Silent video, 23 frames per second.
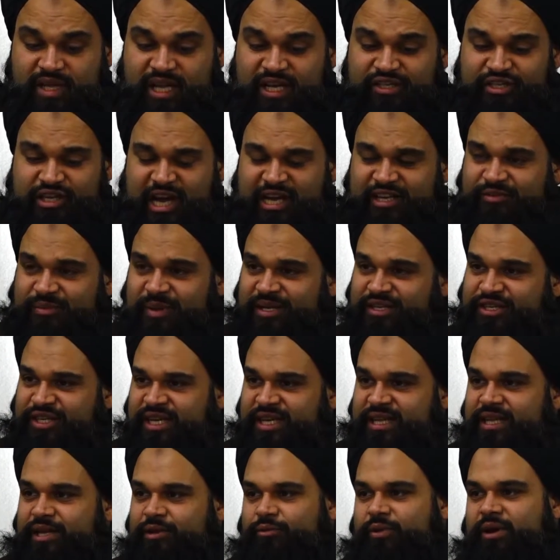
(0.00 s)
Shah Ismail
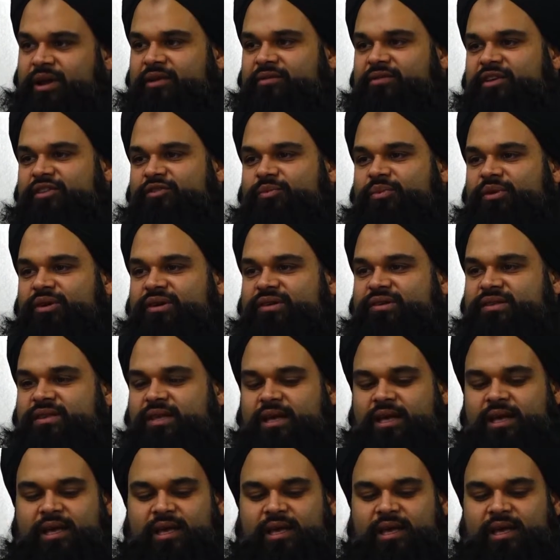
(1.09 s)
Shaheed, in one of his books,